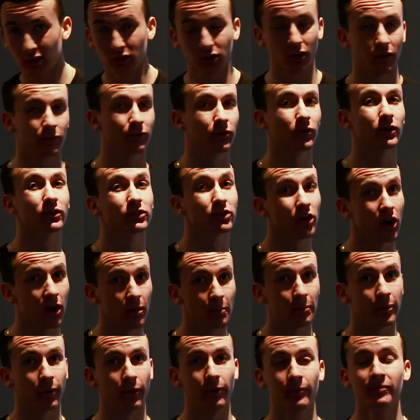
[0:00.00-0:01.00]
So, for
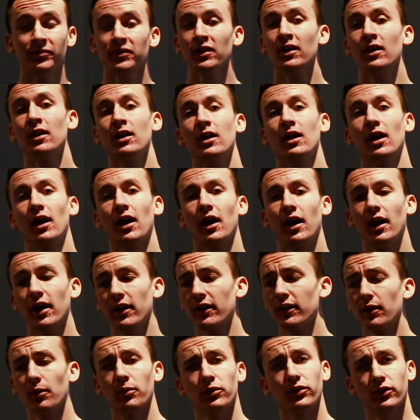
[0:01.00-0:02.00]
example,
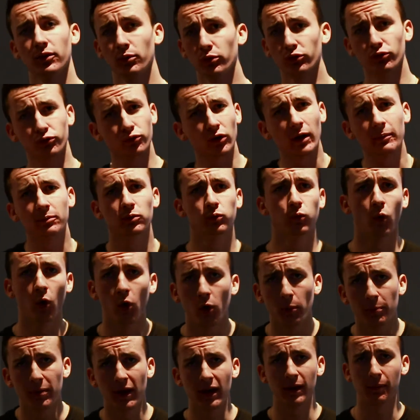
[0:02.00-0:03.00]
there was ripped
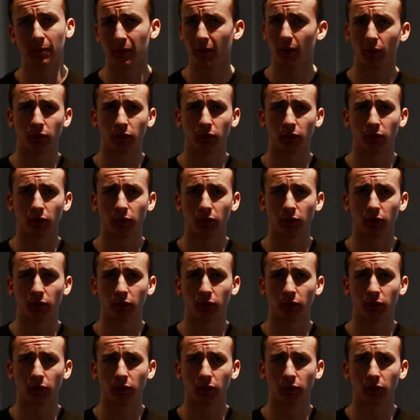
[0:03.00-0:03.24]
wallpaper,